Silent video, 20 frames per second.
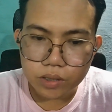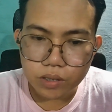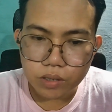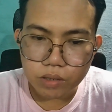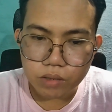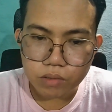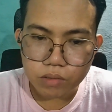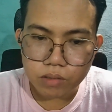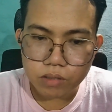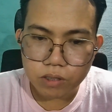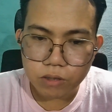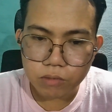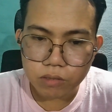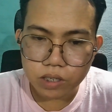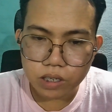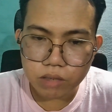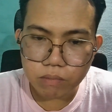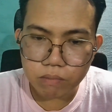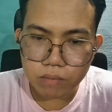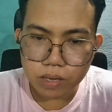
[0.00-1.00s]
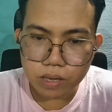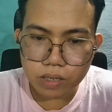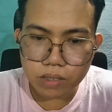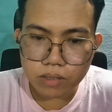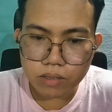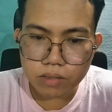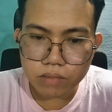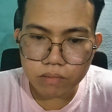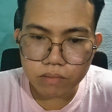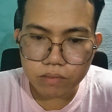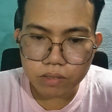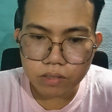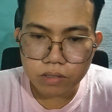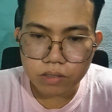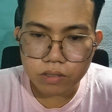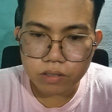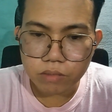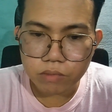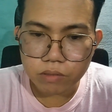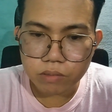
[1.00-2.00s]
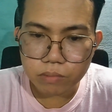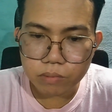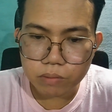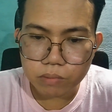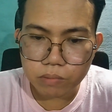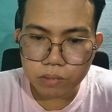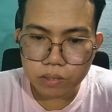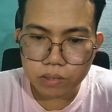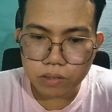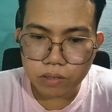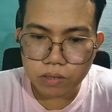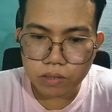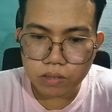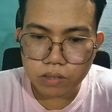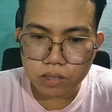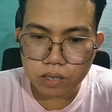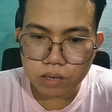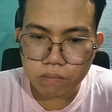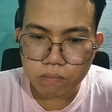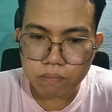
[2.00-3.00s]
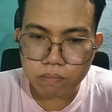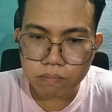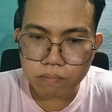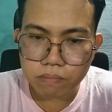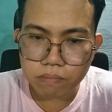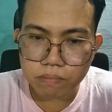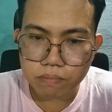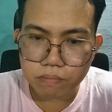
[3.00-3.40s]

So subtract man, removes male concept,